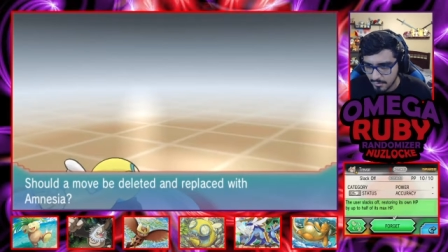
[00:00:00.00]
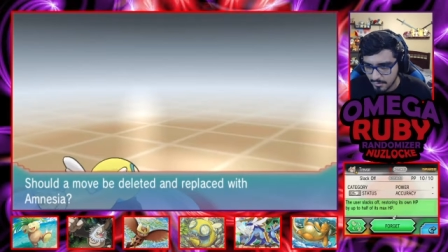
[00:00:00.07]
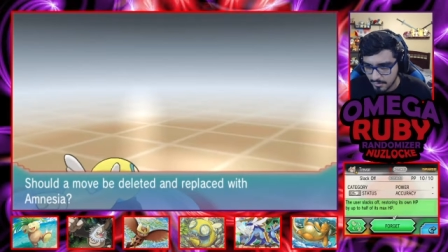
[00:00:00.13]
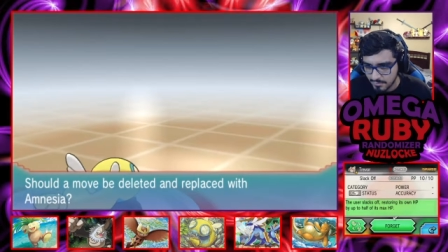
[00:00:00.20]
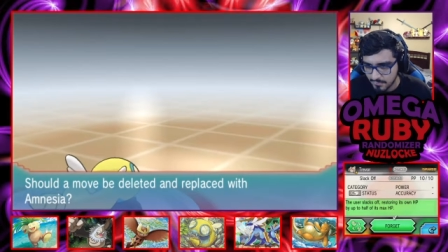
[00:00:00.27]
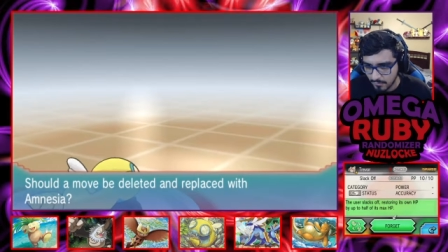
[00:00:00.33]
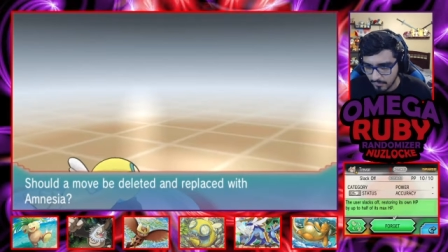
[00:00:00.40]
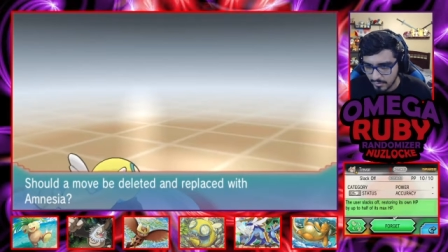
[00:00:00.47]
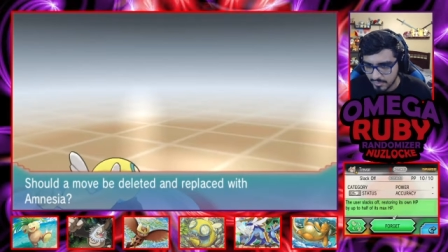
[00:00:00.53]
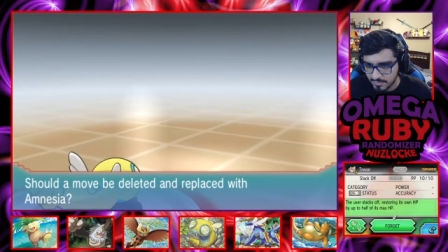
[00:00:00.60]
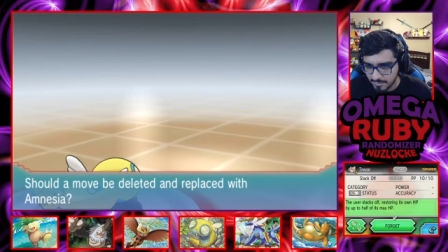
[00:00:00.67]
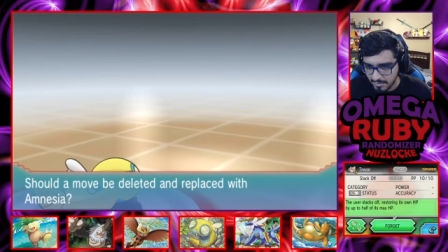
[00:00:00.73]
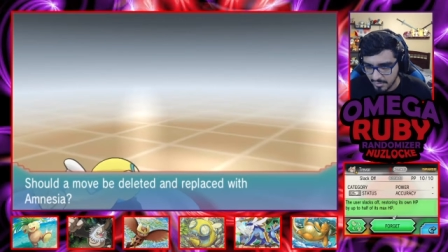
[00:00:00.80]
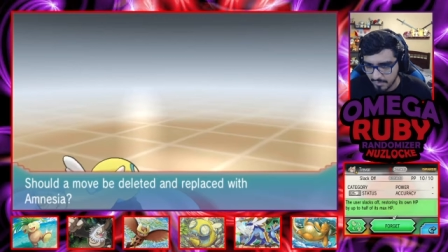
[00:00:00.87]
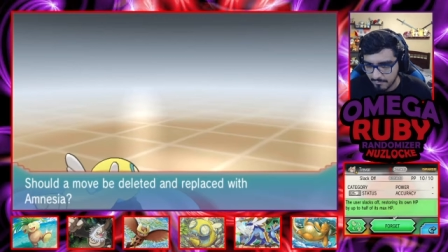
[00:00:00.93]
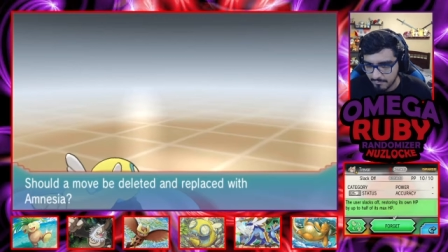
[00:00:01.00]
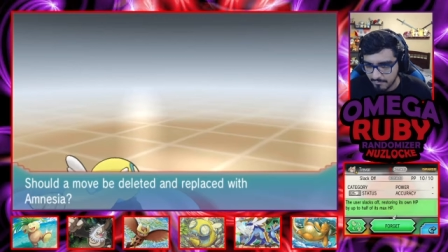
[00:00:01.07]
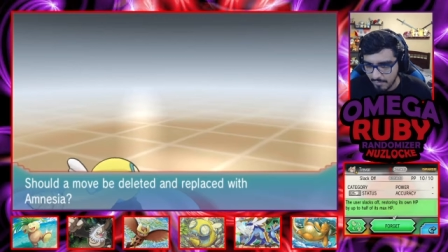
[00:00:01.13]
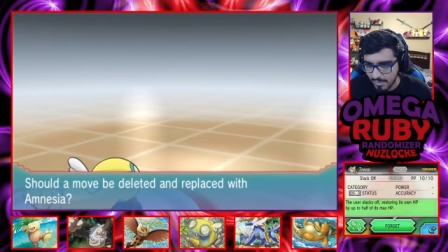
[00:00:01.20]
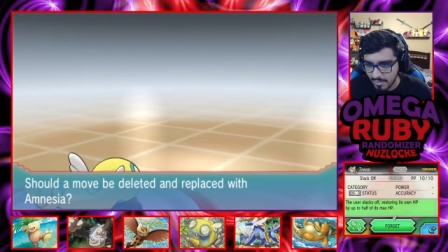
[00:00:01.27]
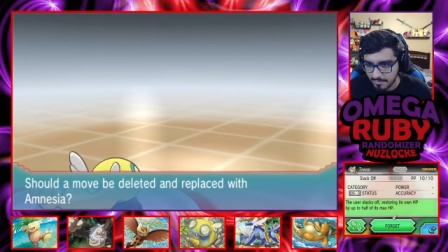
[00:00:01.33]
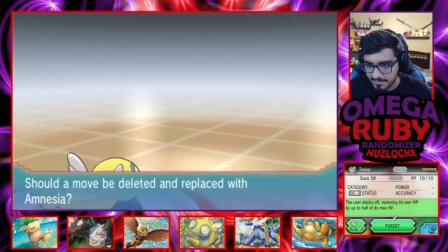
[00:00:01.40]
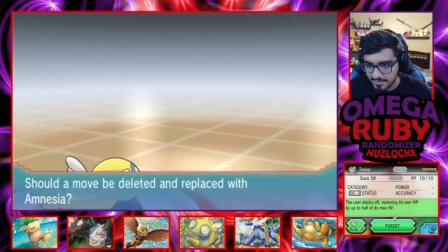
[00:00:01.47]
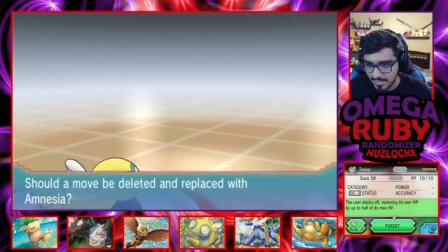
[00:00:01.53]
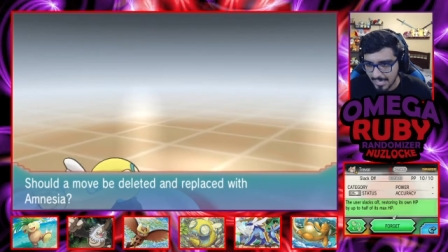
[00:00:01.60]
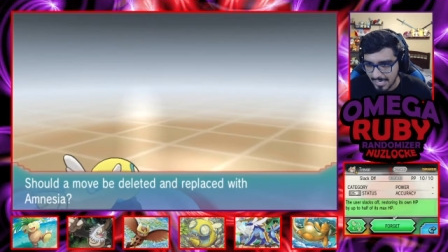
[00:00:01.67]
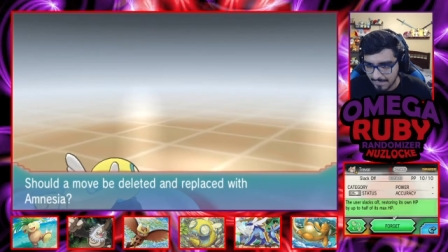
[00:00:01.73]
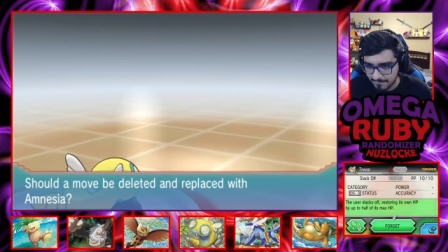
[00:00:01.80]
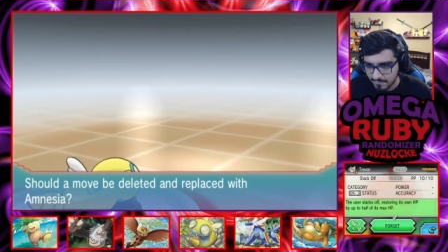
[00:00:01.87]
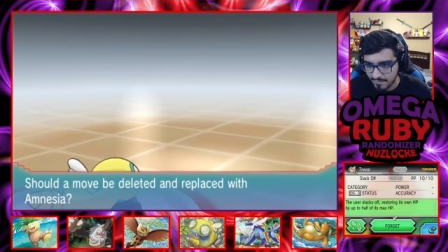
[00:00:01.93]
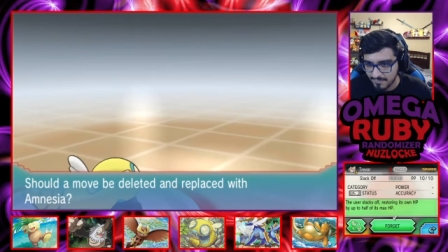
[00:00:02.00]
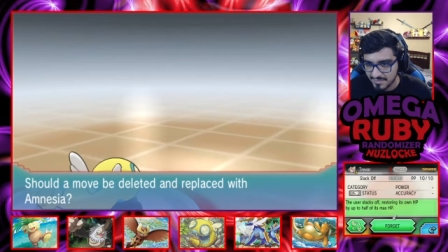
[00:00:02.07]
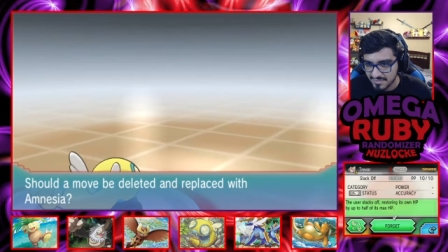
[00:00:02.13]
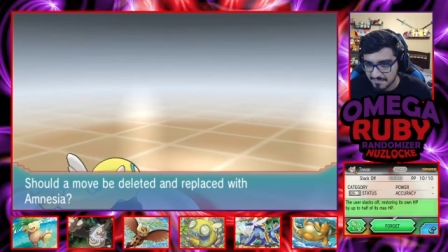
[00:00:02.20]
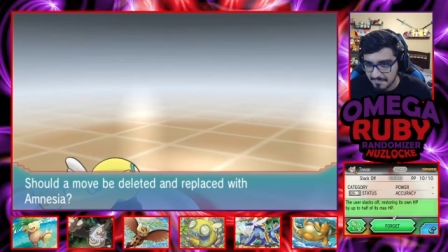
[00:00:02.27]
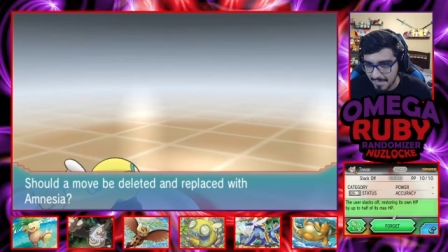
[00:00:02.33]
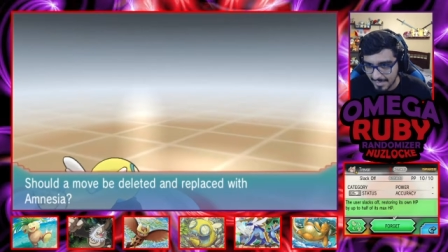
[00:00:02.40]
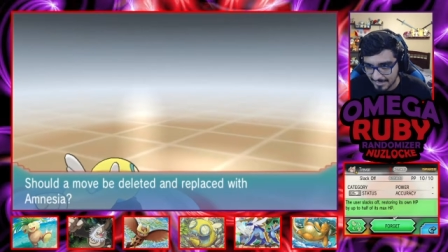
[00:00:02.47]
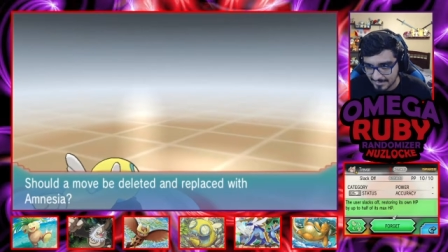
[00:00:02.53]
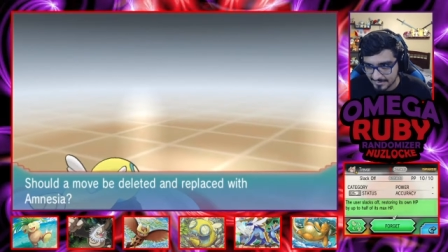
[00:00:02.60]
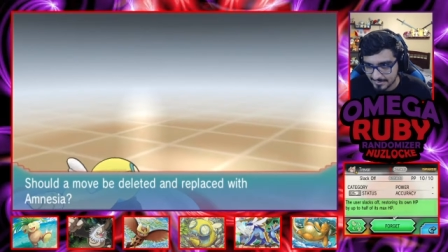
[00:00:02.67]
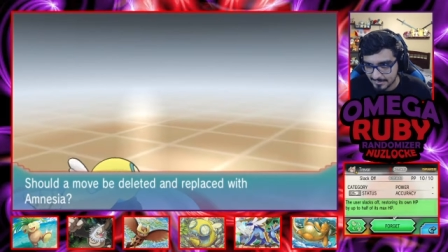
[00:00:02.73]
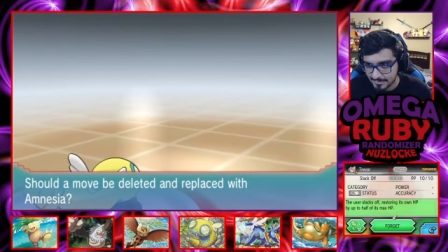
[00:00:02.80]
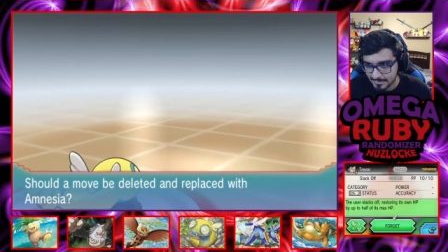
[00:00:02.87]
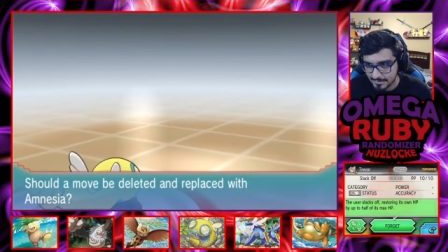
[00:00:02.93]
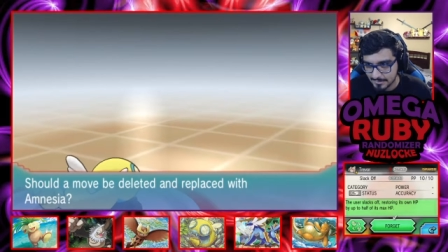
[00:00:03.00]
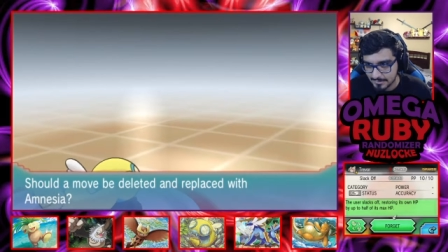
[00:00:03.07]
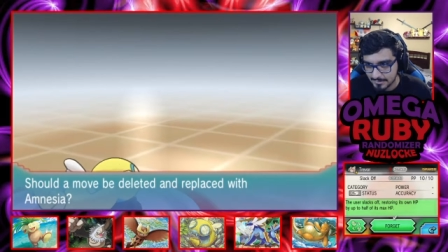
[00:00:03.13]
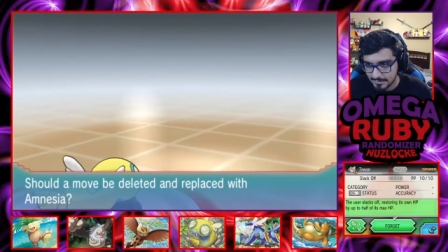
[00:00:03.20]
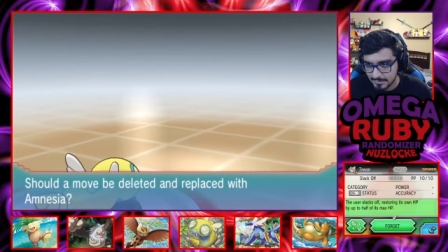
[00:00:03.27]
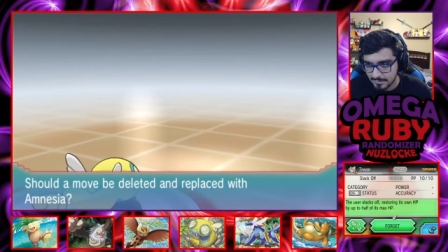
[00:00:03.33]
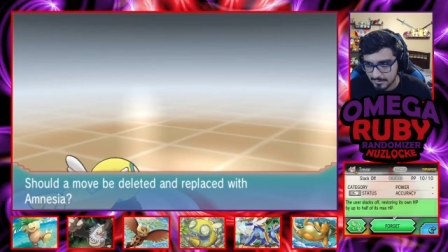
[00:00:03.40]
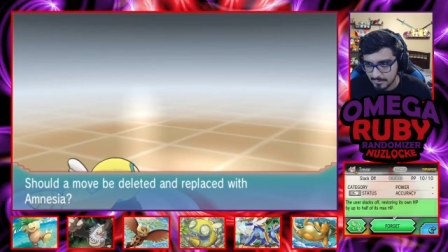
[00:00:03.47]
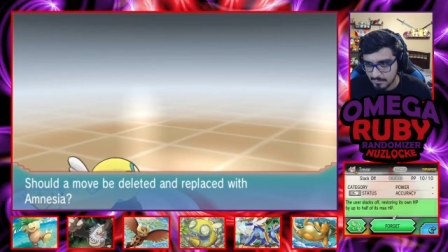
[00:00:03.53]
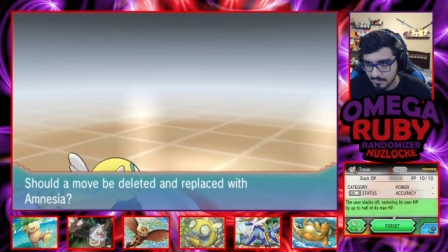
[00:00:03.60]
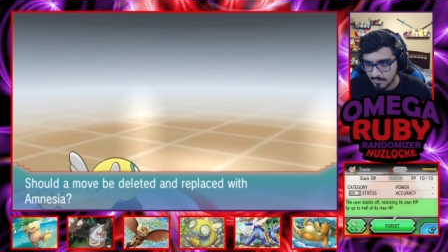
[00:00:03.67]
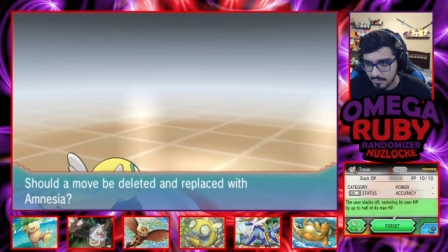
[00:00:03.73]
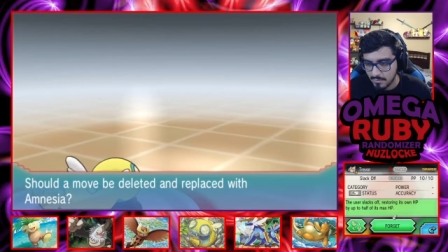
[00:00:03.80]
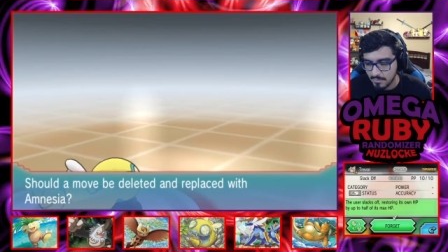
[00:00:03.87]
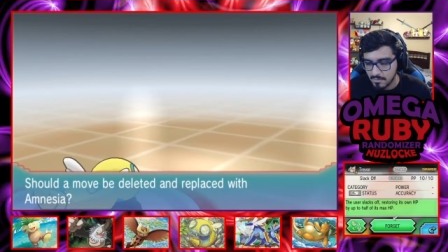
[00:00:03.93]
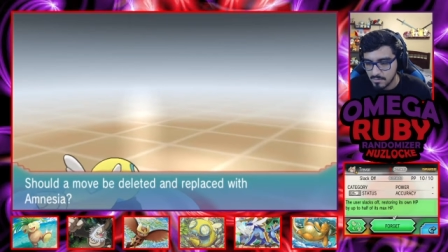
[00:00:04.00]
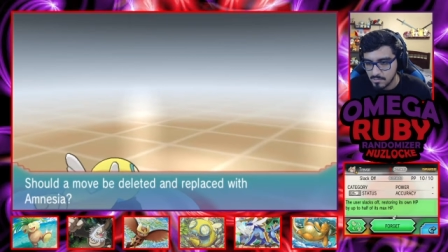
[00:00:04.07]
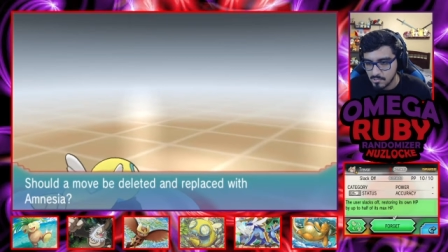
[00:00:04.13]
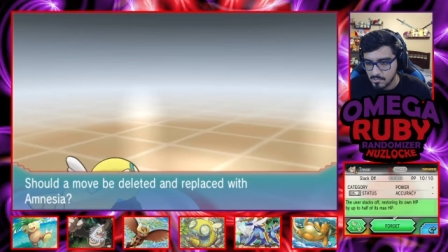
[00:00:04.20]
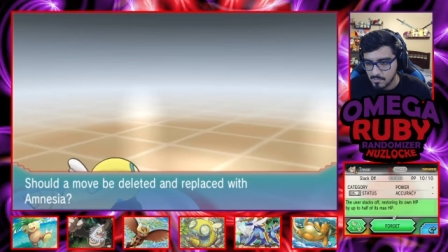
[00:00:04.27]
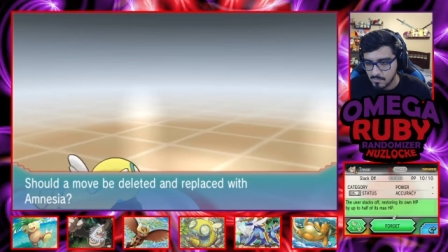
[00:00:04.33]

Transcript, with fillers: its own HP by up to half of its max. Oh.